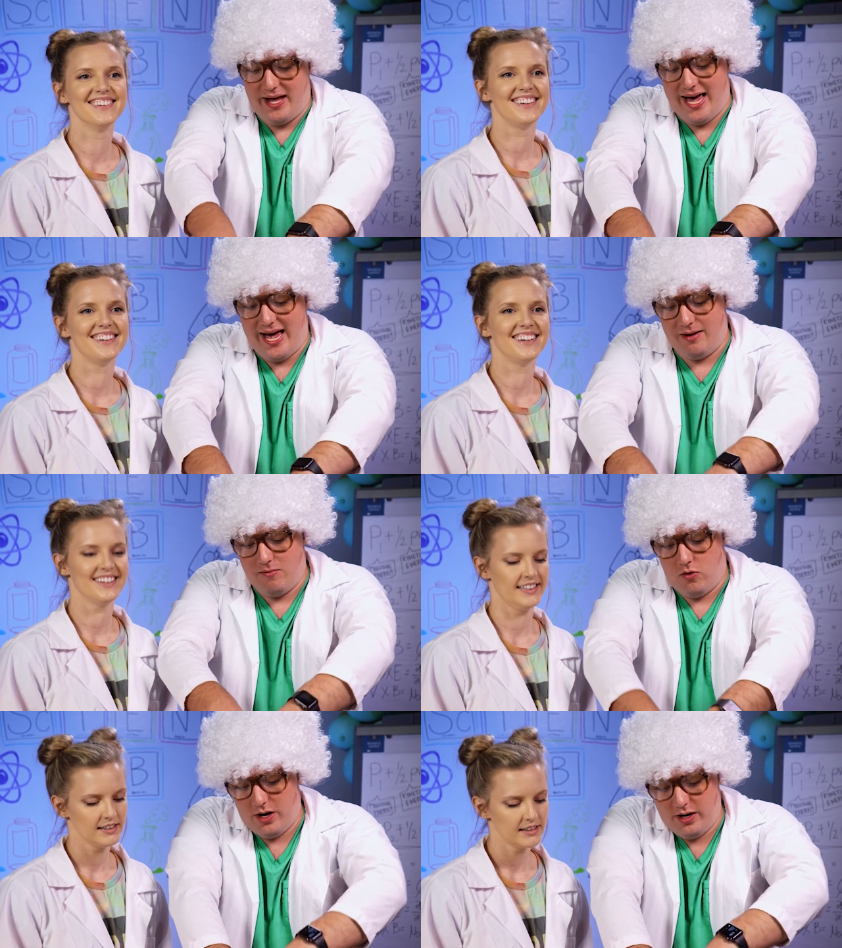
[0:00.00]
Speaker 1: adding
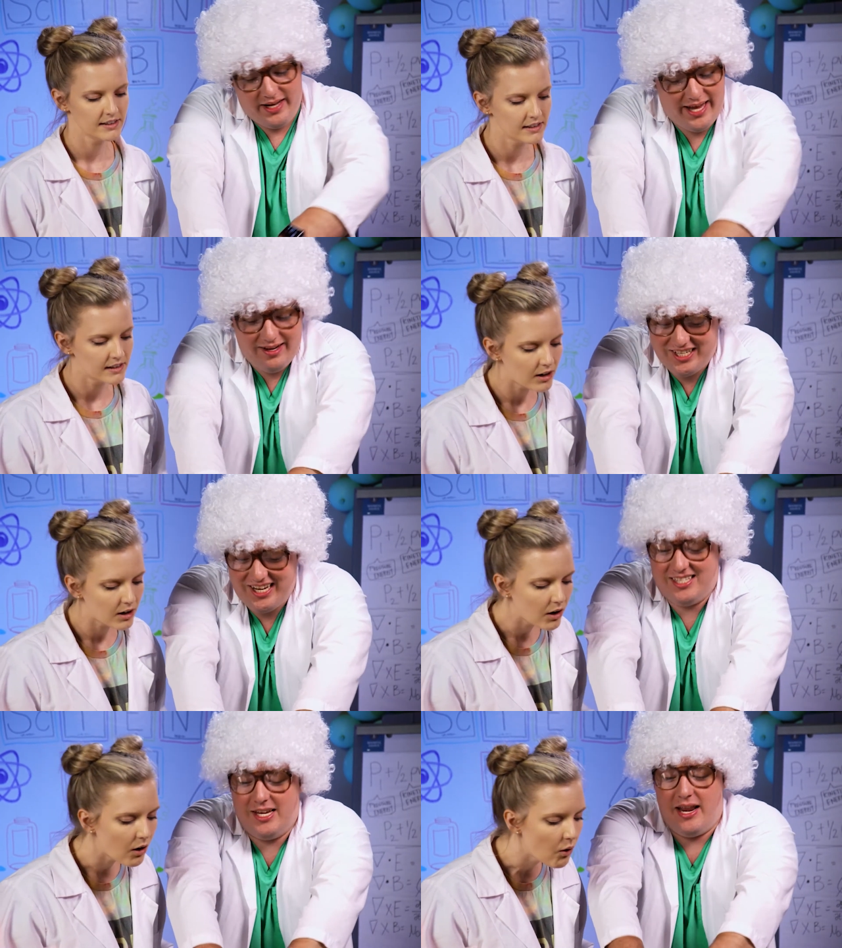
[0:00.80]
more, and again, like I
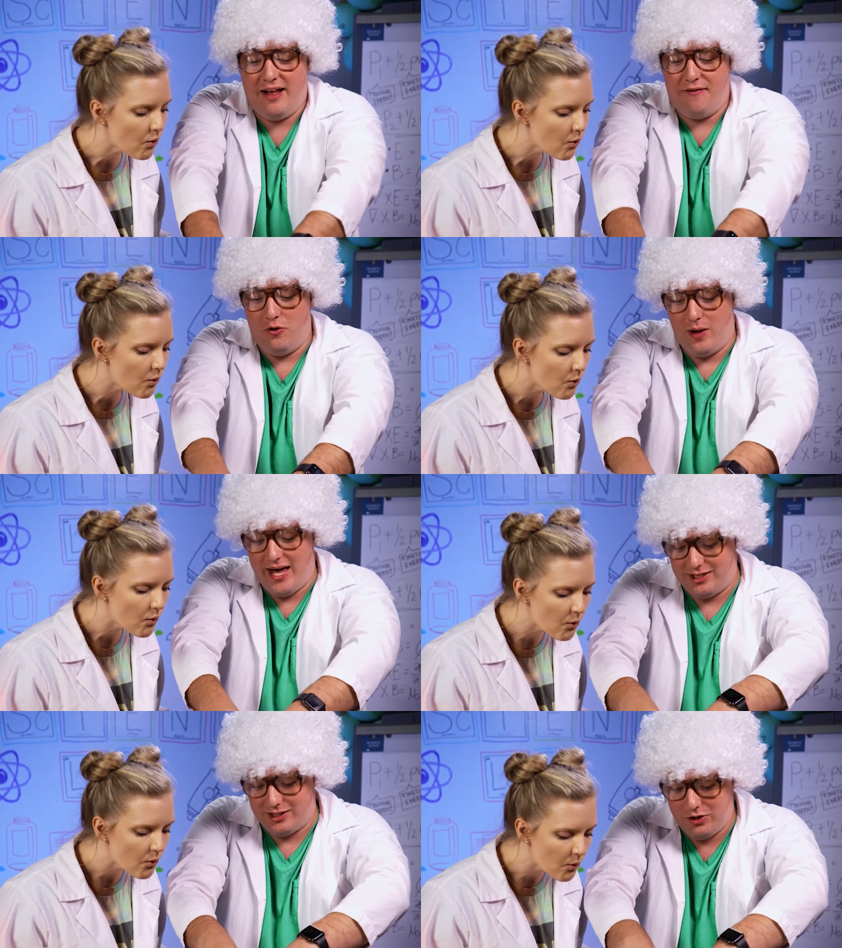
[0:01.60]
said, if you
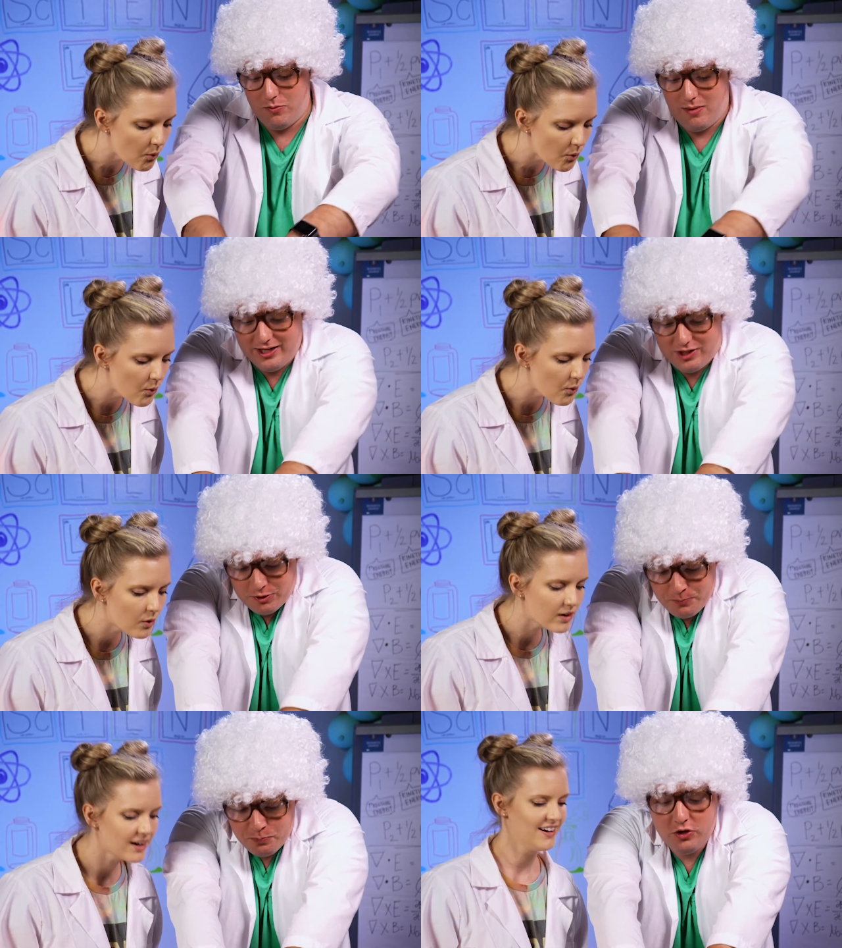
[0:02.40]
add too much,
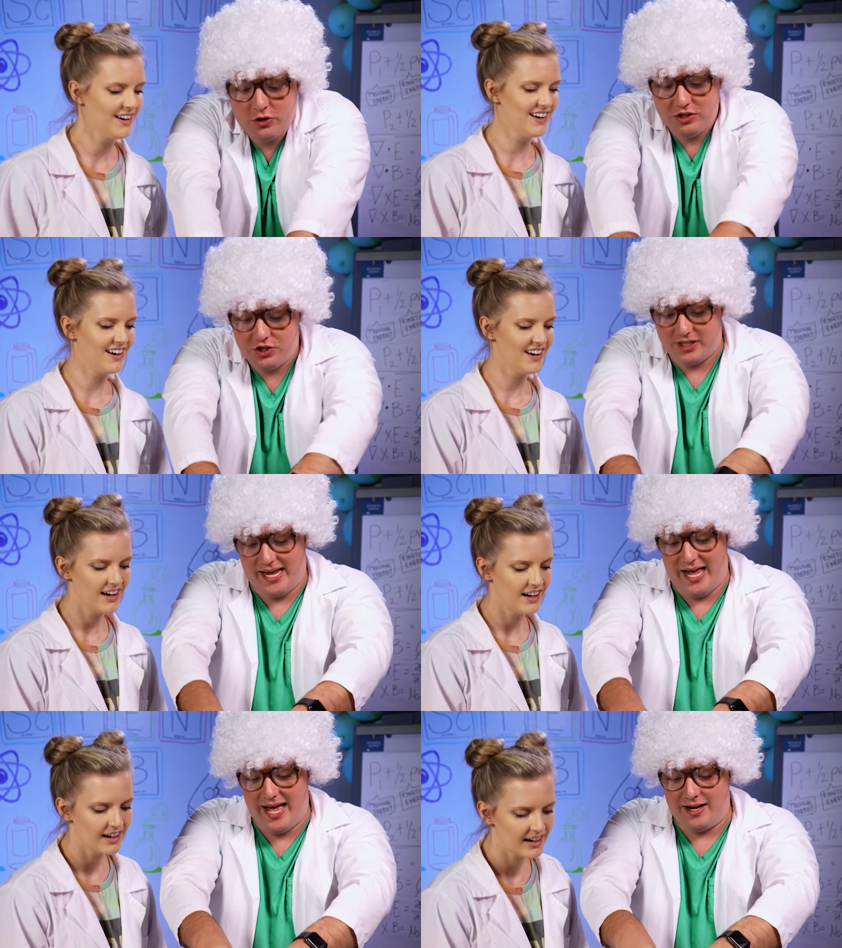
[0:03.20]
you can just
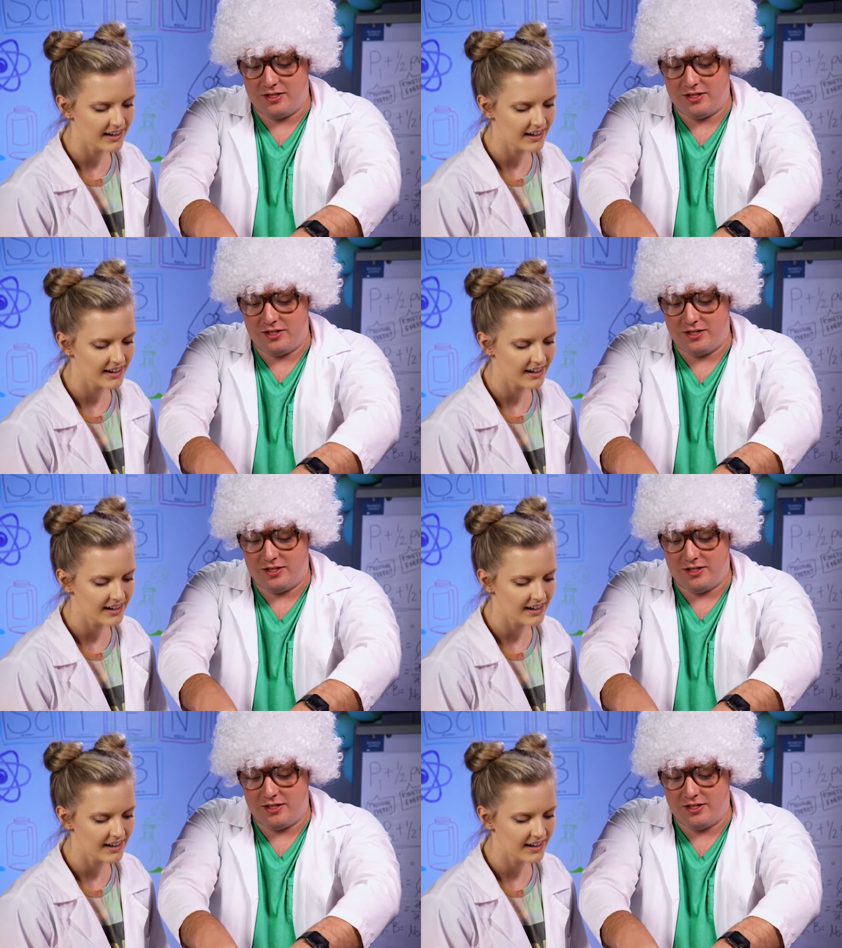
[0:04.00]
add